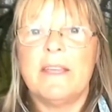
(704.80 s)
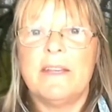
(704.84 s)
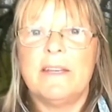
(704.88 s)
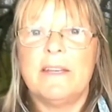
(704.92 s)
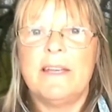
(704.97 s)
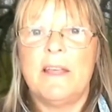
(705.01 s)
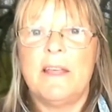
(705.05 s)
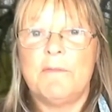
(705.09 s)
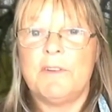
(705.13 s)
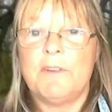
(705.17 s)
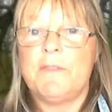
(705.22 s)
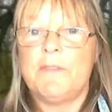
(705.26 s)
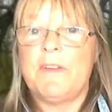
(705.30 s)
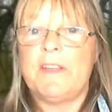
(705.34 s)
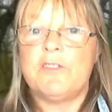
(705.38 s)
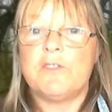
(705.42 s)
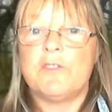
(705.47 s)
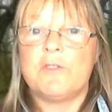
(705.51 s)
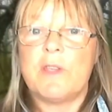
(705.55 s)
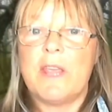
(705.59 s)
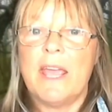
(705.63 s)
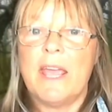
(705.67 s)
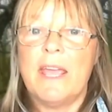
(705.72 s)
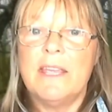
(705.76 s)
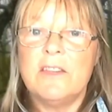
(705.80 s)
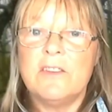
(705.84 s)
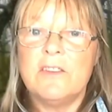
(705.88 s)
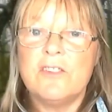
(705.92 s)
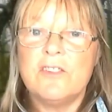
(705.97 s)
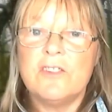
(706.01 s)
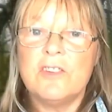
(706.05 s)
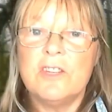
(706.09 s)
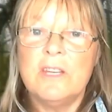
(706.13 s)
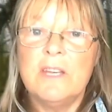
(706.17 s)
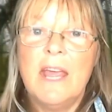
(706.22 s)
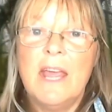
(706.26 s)
level of
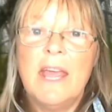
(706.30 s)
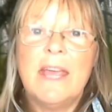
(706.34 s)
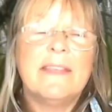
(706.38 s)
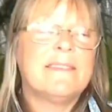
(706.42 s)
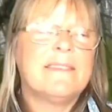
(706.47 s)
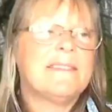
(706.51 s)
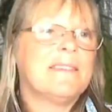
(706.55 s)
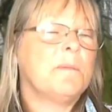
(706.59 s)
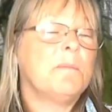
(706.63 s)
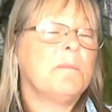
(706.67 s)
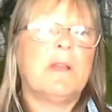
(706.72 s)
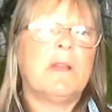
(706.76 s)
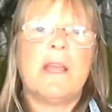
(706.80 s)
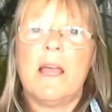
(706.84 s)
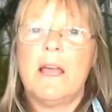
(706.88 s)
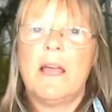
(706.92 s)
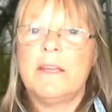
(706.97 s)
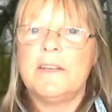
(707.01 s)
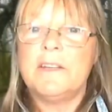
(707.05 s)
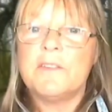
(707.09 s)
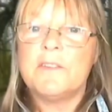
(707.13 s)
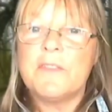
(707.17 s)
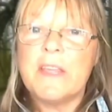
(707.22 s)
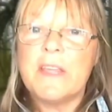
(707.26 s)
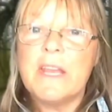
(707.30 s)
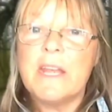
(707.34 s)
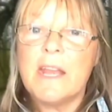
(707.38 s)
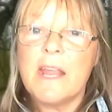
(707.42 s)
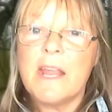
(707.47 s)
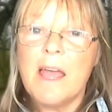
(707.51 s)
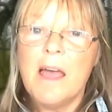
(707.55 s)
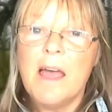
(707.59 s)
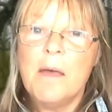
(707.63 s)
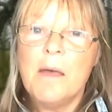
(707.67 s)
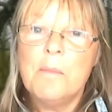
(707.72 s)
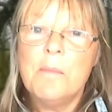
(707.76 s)
education, similar kind of
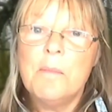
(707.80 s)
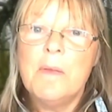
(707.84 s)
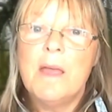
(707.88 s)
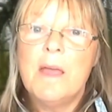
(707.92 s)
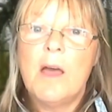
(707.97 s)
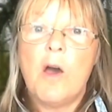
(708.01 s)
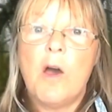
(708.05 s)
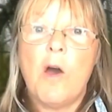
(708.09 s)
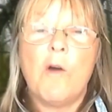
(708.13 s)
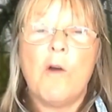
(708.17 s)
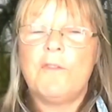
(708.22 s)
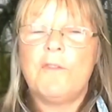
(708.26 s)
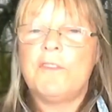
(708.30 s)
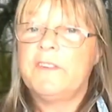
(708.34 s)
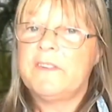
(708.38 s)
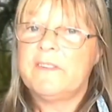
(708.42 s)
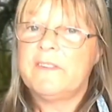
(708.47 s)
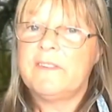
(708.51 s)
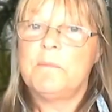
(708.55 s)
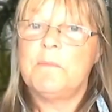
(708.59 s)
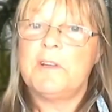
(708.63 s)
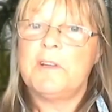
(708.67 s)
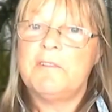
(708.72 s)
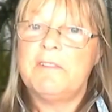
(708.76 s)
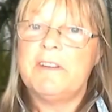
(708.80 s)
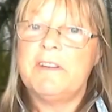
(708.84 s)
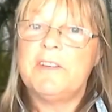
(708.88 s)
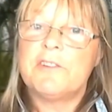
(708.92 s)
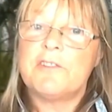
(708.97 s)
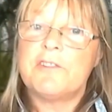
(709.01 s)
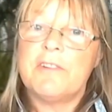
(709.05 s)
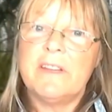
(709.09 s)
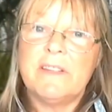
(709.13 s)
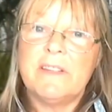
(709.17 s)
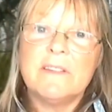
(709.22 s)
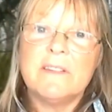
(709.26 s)
income, often similar
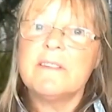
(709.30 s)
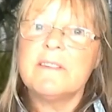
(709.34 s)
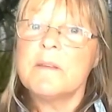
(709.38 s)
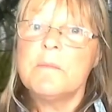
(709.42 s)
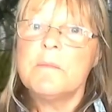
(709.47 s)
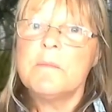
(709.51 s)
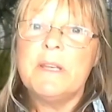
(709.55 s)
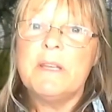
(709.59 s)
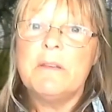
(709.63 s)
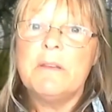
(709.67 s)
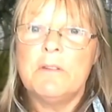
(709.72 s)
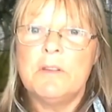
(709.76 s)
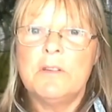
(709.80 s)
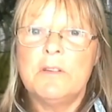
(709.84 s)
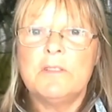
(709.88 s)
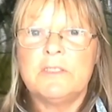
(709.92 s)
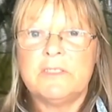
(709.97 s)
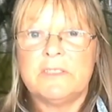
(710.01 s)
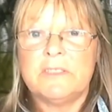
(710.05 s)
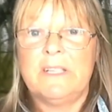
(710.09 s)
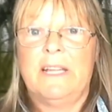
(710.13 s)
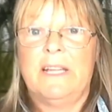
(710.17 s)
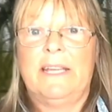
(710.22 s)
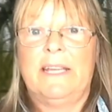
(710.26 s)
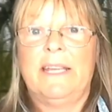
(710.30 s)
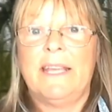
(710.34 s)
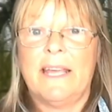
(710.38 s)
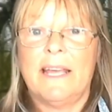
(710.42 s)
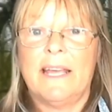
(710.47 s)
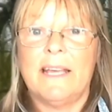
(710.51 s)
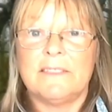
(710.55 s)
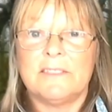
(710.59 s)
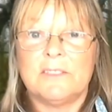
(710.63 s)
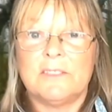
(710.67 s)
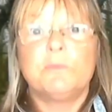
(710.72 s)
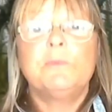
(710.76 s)
interests, and somebody who looks like
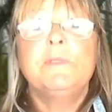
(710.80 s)
us.